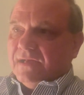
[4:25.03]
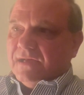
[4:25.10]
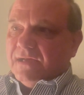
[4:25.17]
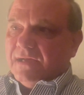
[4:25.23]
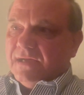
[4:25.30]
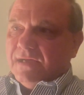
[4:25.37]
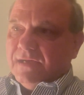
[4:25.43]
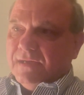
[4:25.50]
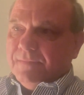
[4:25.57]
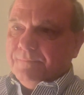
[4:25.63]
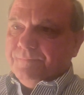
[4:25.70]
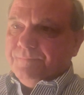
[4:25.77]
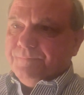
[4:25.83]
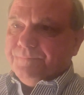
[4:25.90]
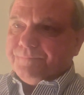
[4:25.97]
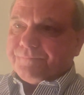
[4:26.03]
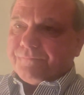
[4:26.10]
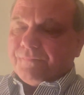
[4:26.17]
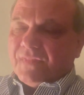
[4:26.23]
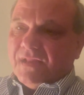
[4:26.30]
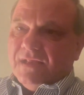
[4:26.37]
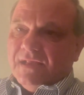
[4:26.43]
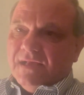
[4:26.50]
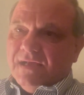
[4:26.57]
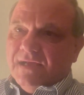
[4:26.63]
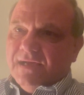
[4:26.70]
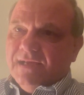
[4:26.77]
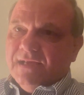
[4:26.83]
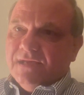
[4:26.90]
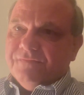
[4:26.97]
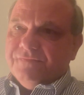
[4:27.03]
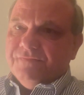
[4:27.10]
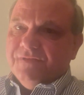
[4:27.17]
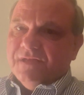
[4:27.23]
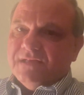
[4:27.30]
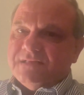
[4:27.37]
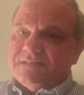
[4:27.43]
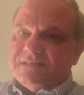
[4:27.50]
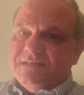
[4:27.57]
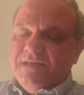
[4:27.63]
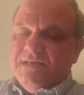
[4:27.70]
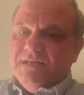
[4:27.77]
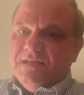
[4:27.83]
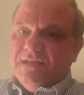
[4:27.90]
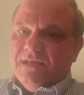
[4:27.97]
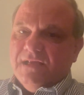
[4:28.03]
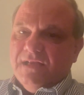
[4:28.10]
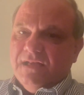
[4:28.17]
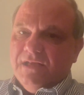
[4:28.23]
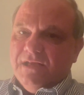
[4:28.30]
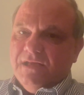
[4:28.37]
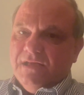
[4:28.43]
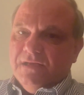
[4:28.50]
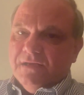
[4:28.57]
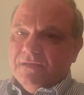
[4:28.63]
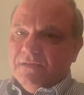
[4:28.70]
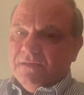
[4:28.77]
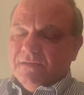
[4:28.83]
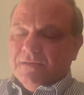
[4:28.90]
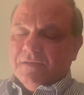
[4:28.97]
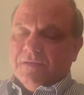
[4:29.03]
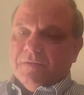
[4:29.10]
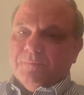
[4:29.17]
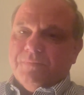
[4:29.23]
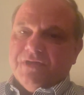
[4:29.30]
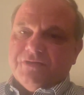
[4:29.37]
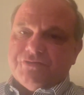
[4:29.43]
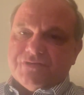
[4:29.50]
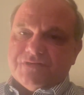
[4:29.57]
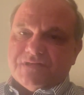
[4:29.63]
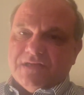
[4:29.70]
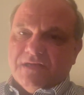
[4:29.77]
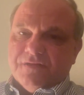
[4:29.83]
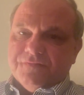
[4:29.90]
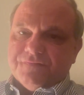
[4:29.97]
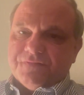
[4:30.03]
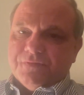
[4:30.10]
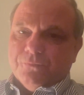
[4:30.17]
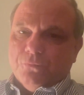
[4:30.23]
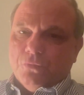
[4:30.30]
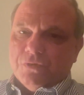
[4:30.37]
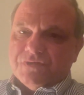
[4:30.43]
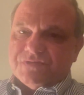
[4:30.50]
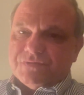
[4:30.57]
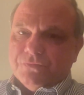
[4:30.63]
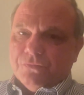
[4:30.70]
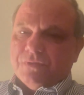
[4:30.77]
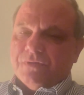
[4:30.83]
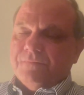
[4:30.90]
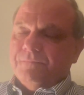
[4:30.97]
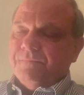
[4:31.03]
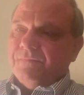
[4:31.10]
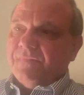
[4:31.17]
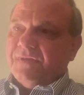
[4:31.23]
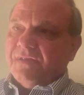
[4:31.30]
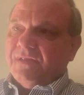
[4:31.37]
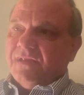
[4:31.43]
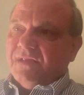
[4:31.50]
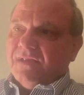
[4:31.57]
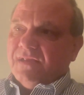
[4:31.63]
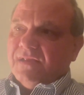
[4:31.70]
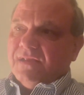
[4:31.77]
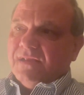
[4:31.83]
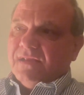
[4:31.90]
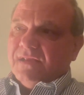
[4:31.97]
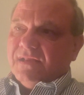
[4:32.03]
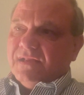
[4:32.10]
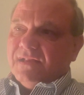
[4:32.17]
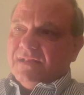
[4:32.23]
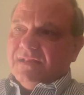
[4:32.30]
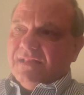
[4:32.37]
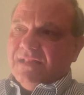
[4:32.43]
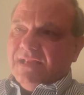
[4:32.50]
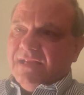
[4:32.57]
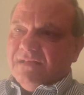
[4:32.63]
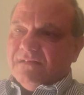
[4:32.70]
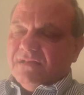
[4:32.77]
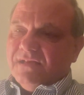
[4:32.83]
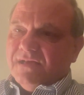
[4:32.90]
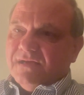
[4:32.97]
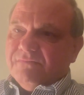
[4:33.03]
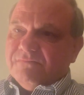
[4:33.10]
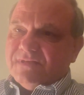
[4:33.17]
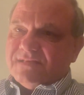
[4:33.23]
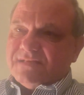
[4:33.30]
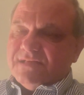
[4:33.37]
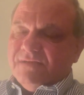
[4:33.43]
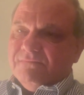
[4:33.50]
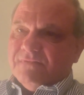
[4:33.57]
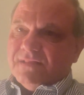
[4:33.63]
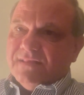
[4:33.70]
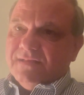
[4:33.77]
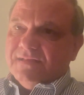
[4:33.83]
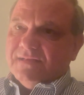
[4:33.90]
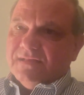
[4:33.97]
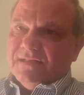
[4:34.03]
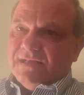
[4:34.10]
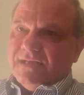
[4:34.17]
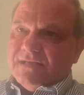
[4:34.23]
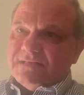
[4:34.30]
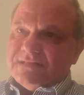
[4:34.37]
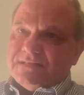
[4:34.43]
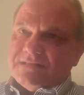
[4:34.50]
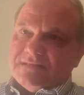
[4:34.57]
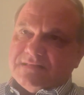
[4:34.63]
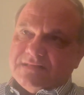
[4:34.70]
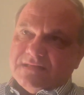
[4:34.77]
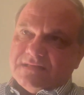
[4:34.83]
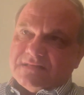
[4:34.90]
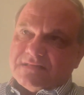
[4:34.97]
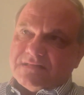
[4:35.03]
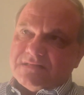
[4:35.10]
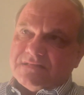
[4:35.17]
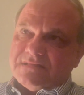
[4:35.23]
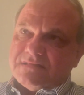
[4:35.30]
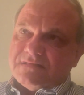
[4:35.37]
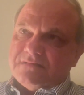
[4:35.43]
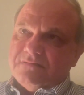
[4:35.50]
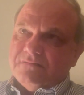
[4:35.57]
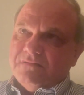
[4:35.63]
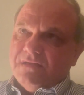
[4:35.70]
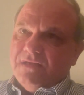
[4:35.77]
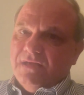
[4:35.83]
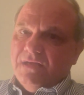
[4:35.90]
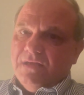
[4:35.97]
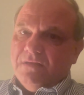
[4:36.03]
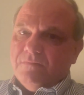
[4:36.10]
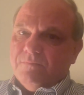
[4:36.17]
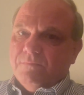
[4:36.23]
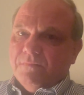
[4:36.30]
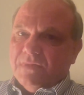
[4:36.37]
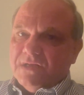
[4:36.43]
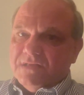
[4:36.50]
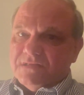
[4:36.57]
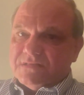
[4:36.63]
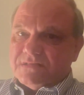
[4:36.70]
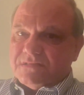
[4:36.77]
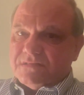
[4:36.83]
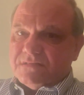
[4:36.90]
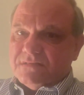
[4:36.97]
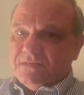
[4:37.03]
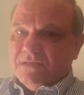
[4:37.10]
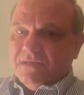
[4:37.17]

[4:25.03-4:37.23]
I have not seen any pictures out of the war zone lately, I would say within the last 6 to 8 months,